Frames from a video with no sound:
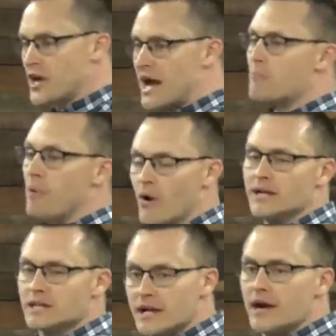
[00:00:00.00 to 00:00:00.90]
you got a
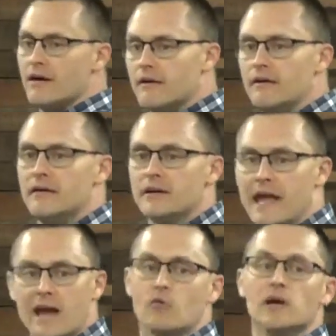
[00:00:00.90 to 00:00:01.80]
point there,
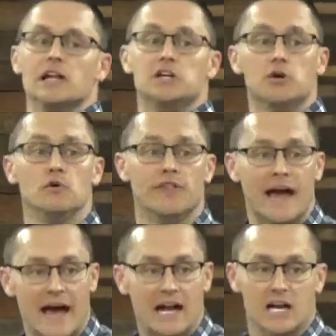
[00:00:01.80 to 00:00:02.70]
can't really do
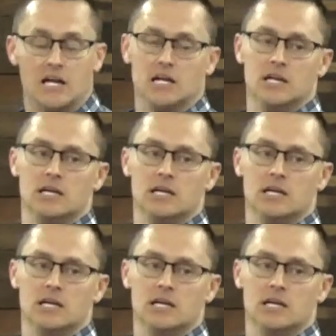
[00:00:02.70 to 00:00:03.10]
that.